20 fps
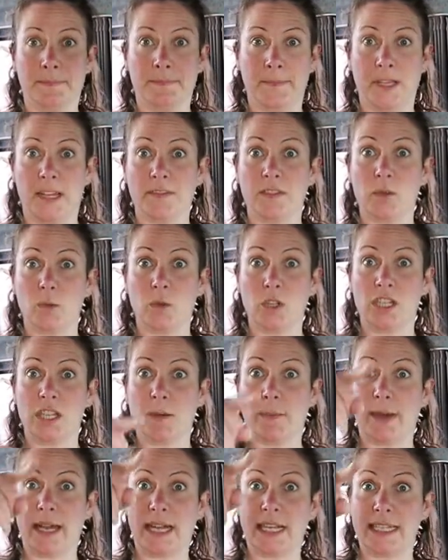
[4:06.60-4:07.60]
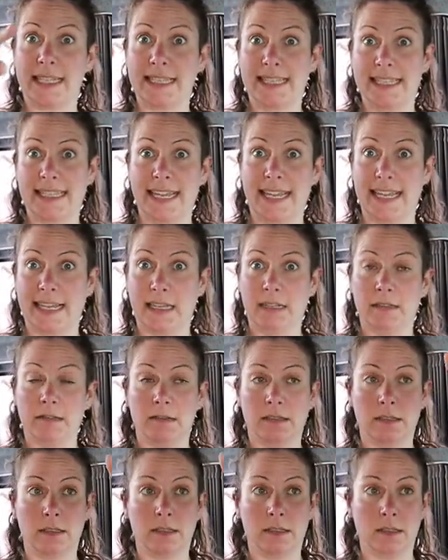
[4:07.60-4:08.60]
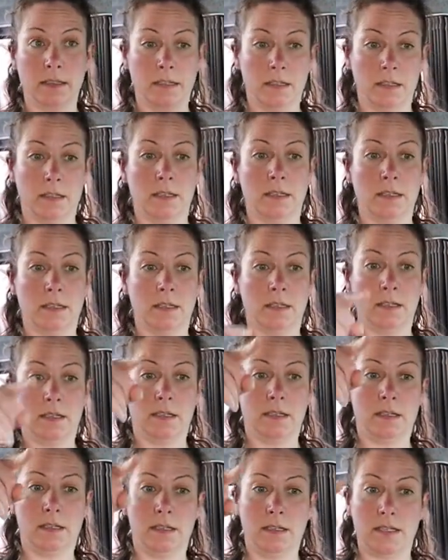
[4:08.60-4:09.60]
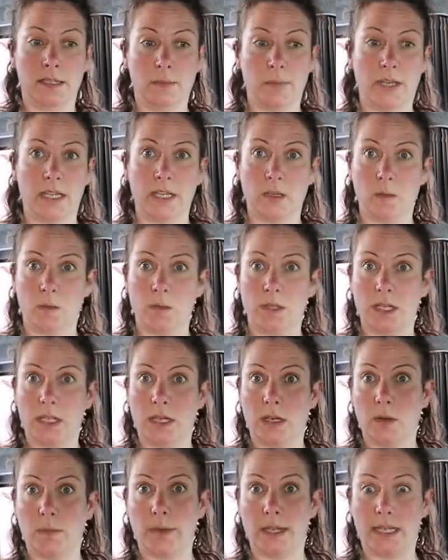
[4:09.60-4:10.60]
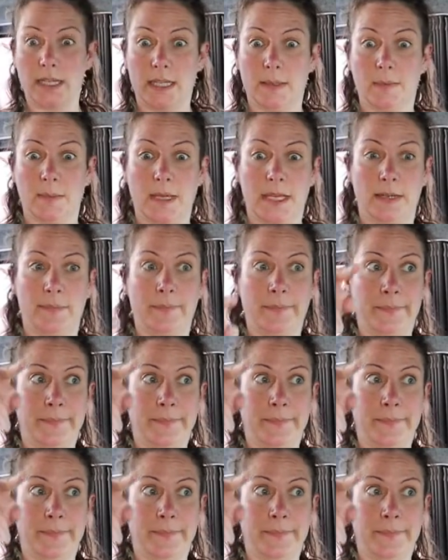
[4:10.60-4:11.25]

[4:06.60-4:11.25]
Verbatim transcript: I have to watch it back and see. I expect you all did a lot better than me.